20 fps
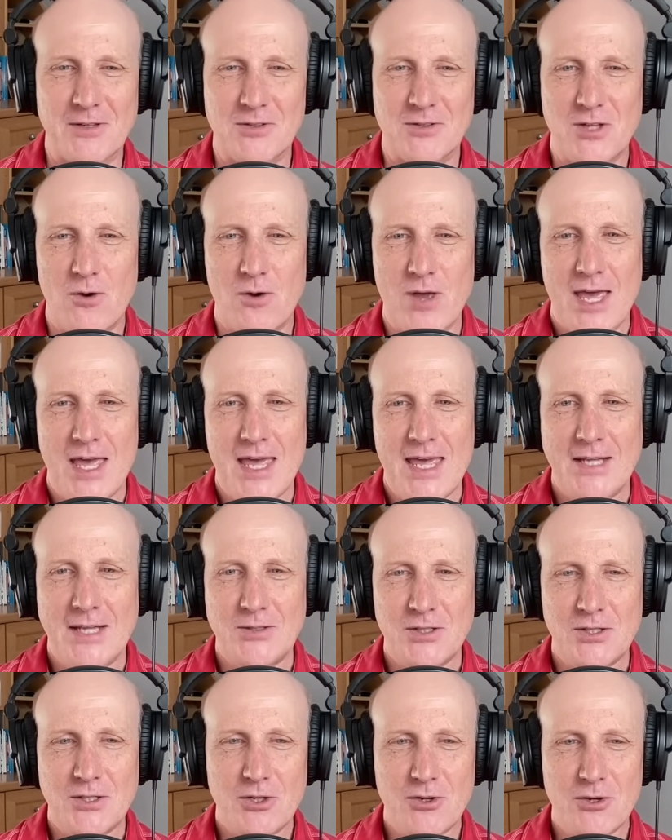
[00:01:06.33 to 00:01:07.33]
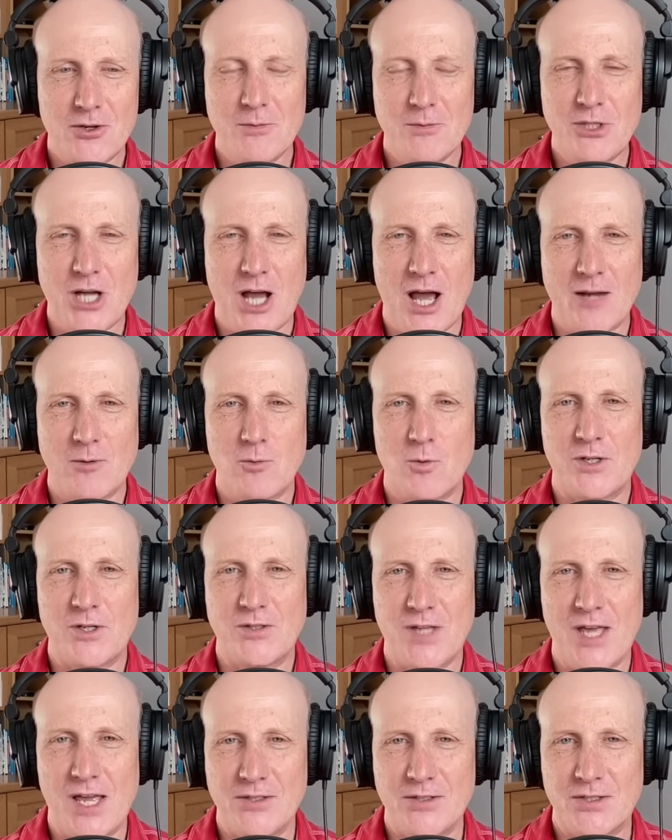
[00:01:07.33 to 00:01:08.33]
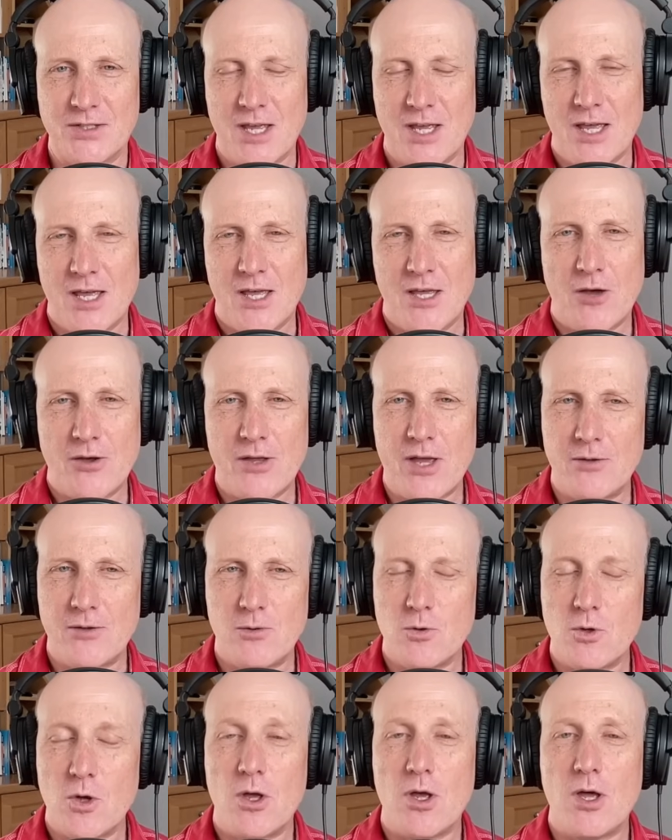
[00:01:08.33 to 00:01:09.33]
So it's a term, John, which says, okay,